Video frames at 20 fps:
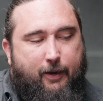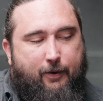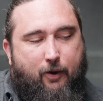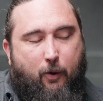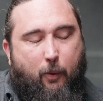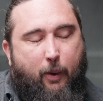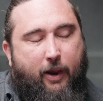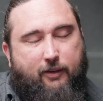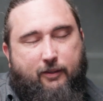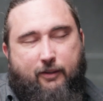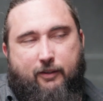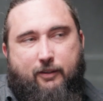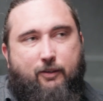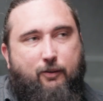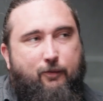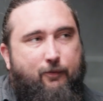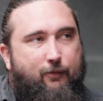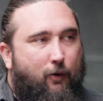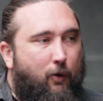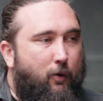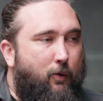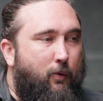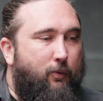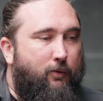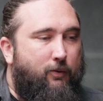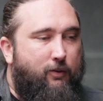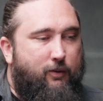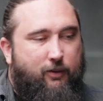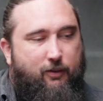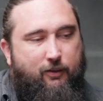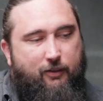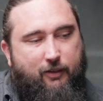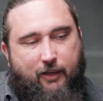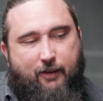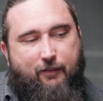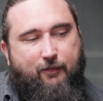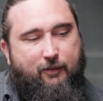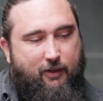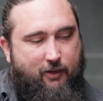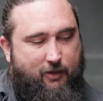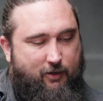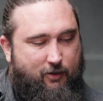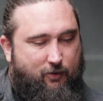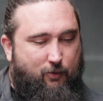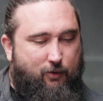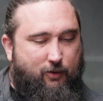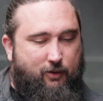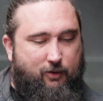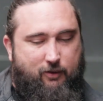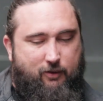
no access to phones and TV and all